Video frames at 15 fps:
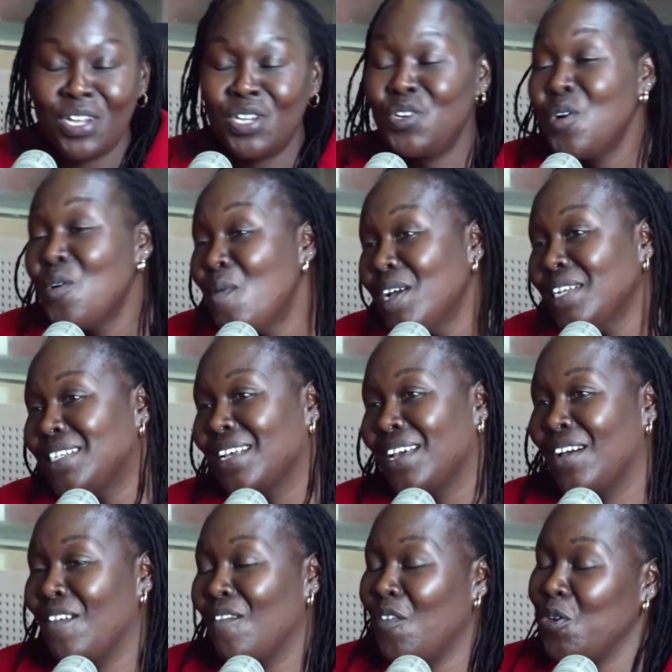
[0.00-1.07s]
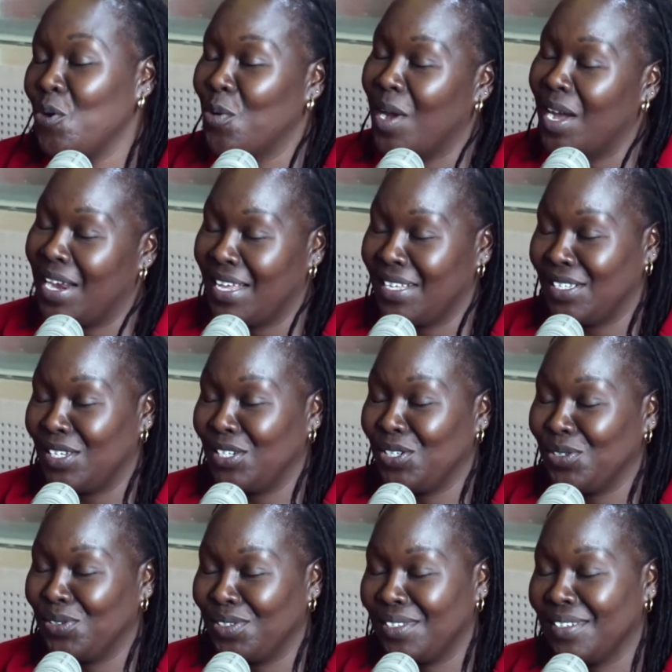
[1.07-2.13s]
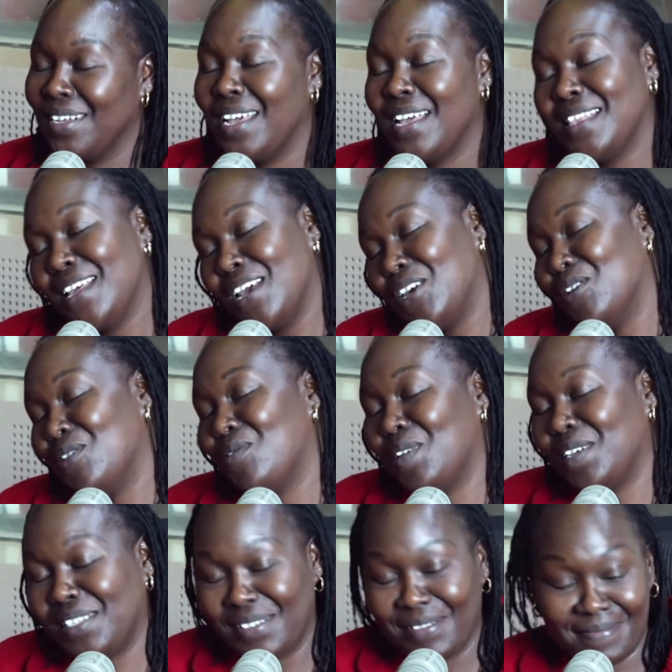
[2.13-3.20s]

do it for your organizations. Thank you, Grace.